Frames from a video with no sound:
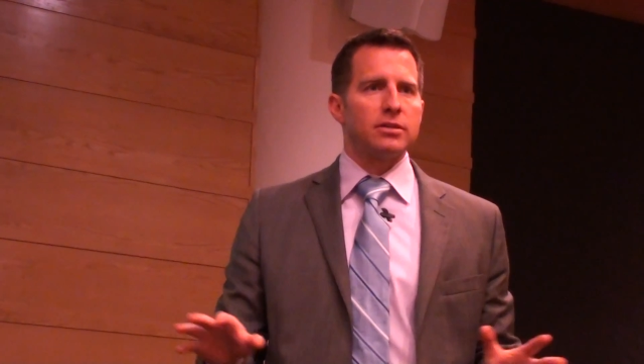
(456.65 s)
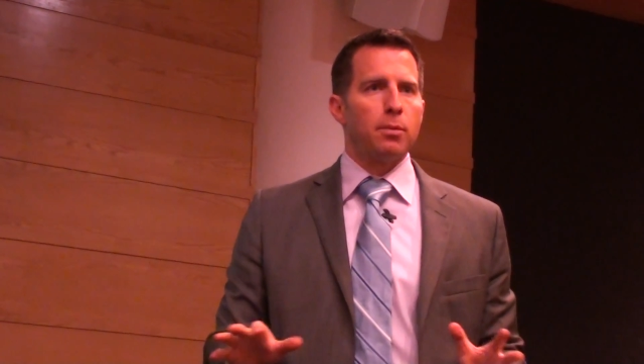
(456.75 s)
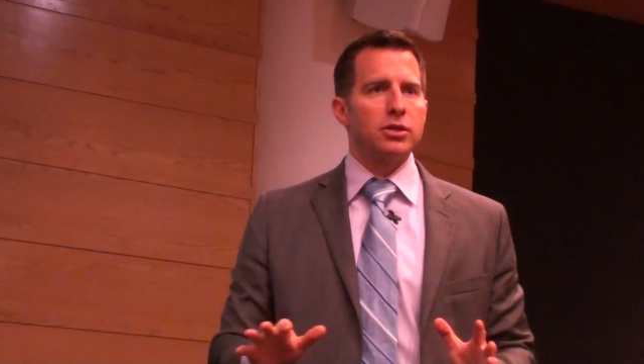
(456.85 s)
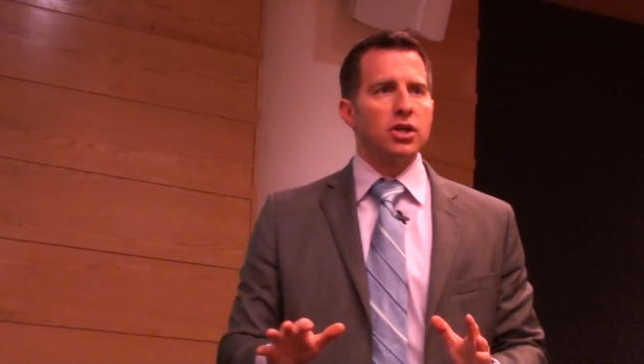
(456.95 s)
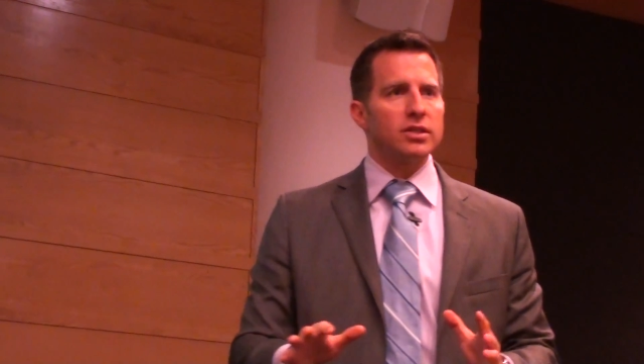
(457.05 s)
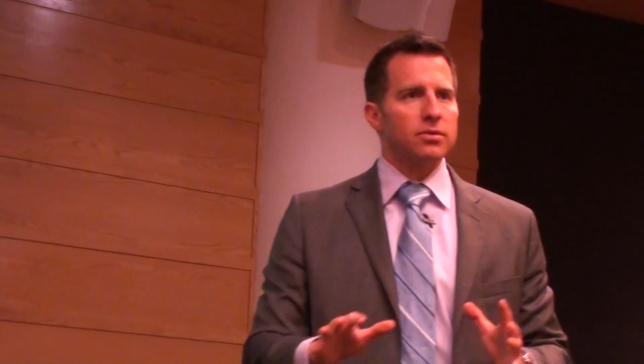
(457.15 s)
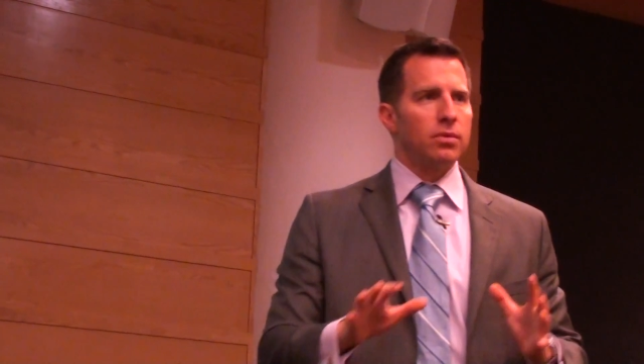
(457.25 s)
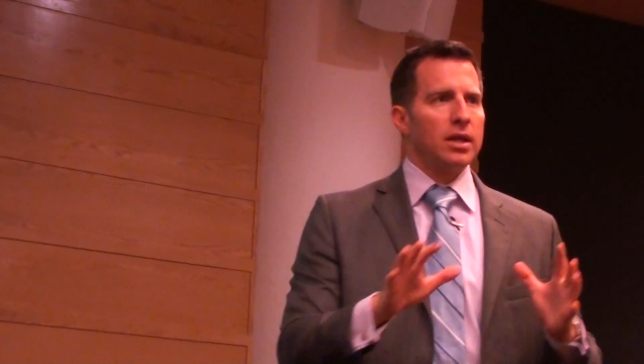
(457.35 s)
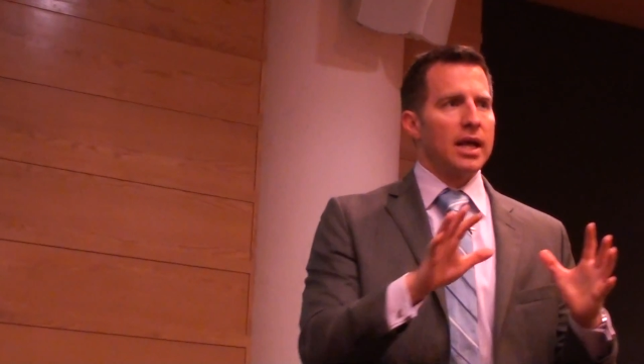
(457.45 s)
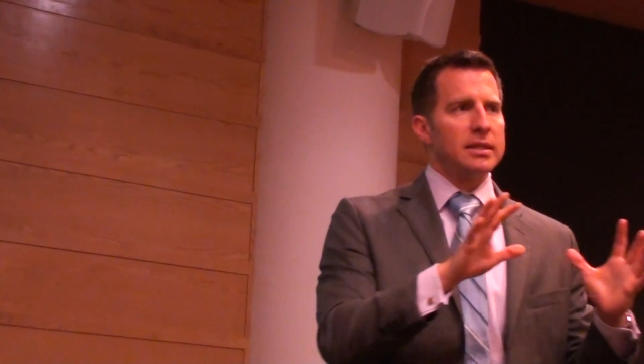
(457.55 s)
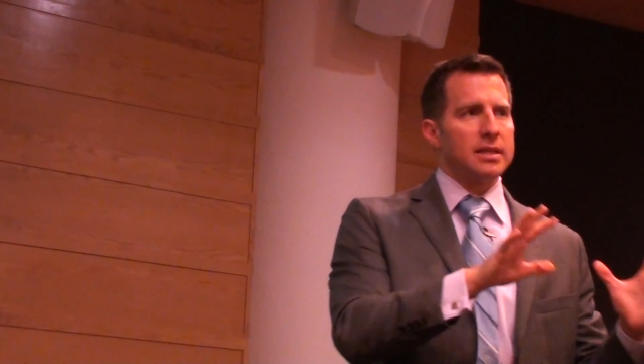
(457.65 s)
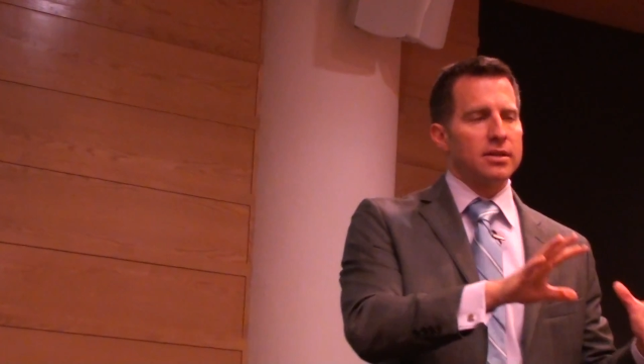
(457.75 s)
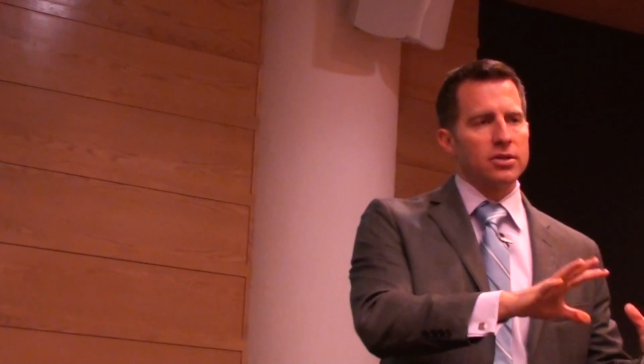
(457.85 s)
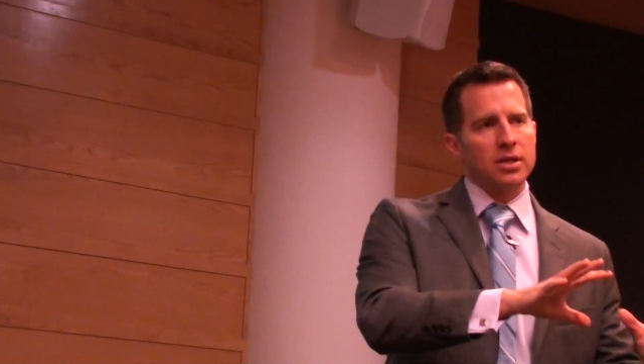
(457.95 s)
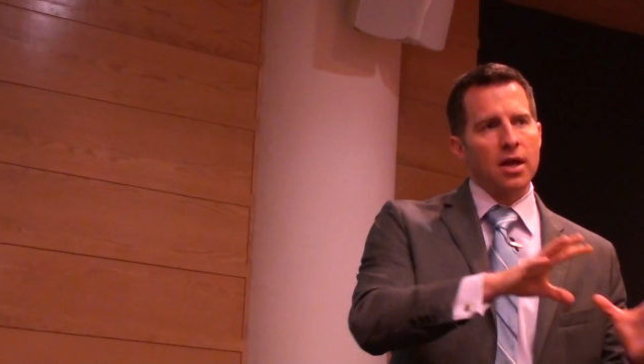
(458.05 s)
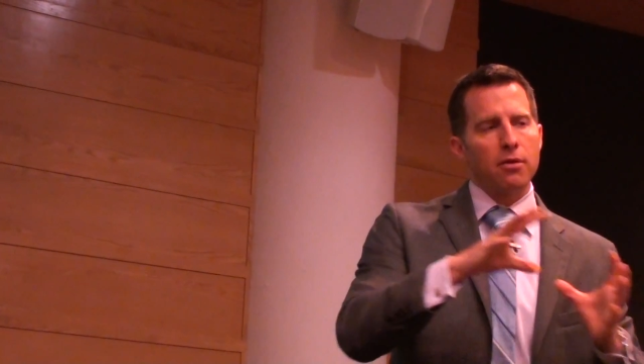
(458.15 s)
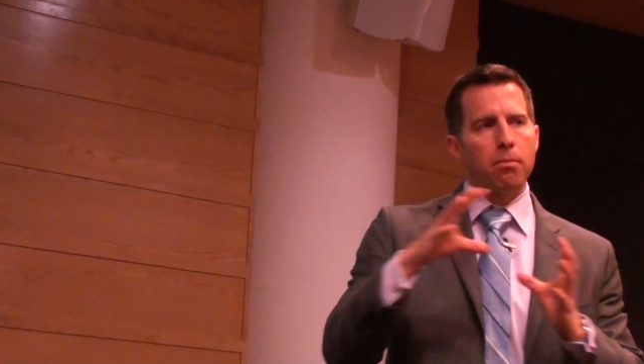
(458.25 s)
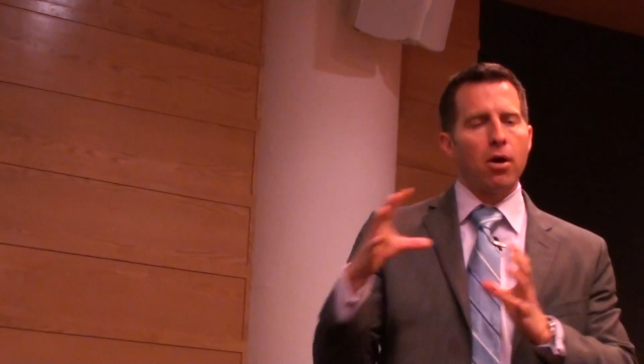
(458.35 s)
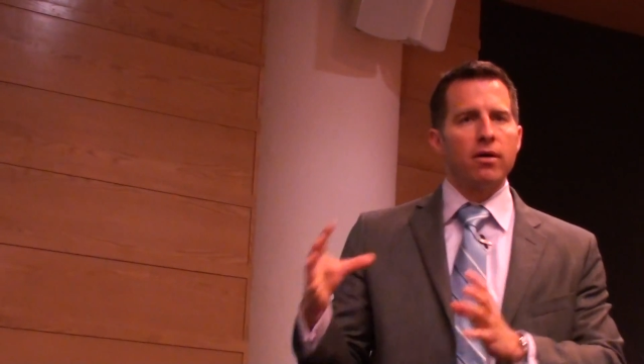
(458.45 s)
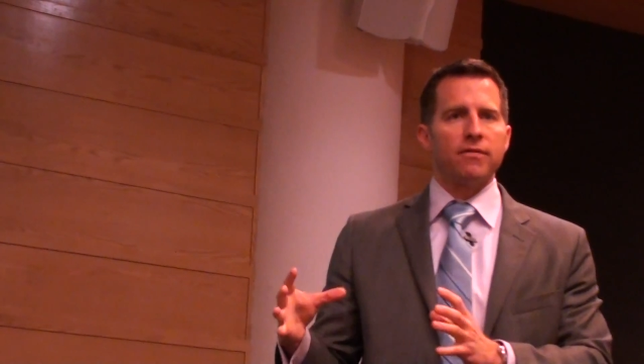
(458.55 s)
but just realize that there's another
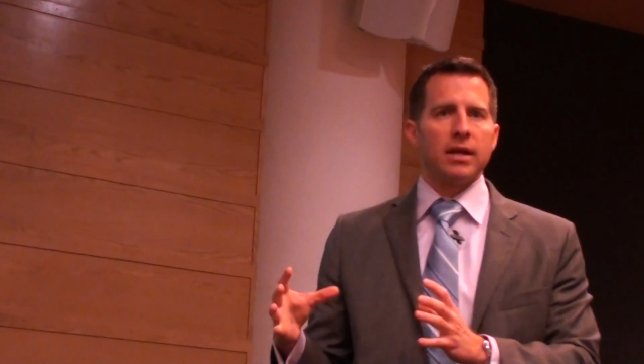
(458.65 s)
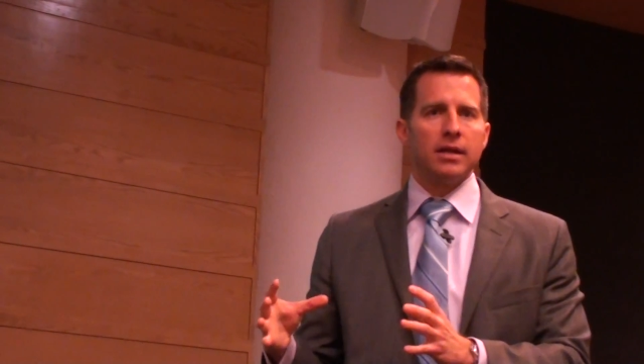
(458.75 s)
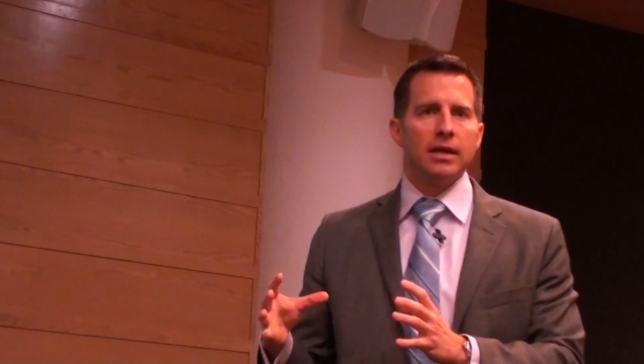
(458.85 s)
part of it.